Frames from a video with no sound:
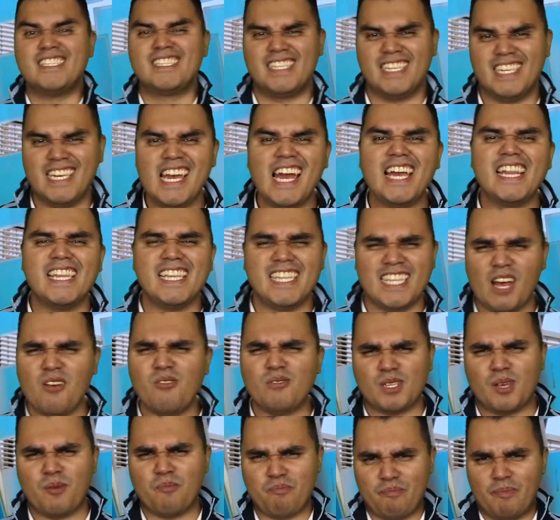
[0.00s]
See, I think
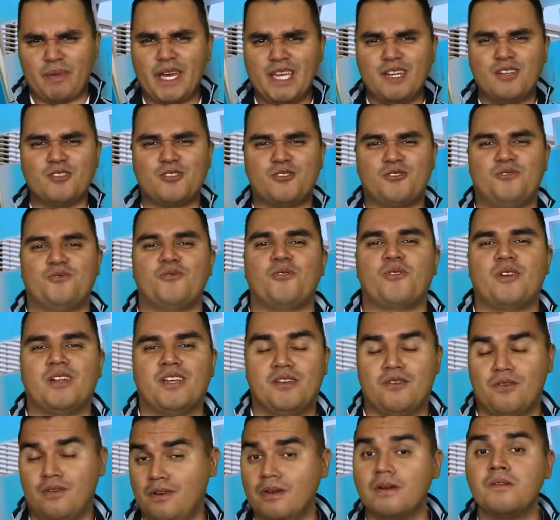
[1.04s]
that was a better
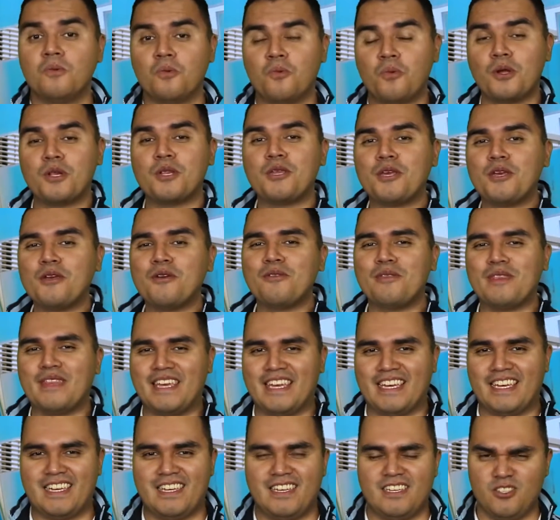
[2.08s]
story. What do you
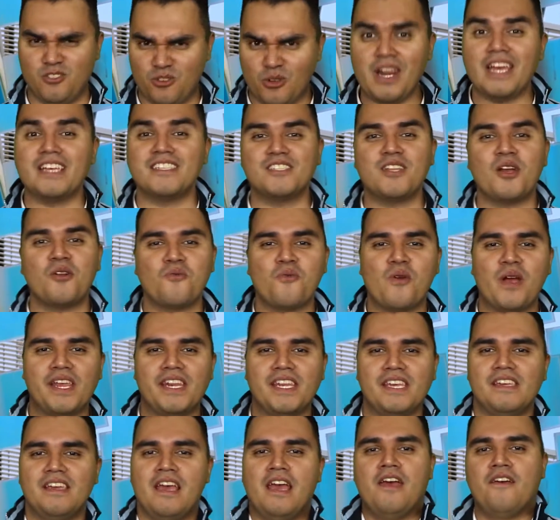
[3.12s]
think? Should I start
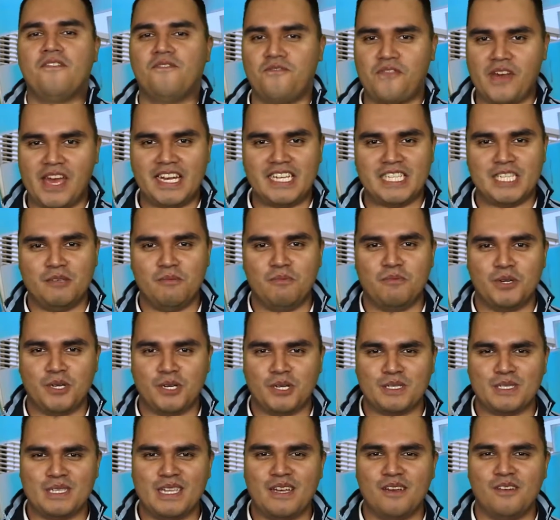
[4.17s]
writing fantasy
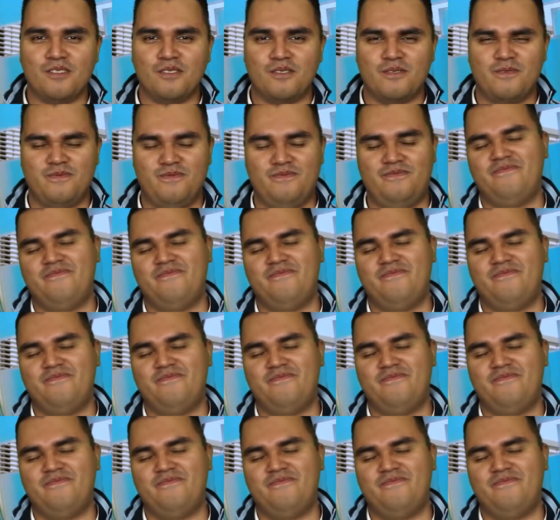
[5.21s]
books now?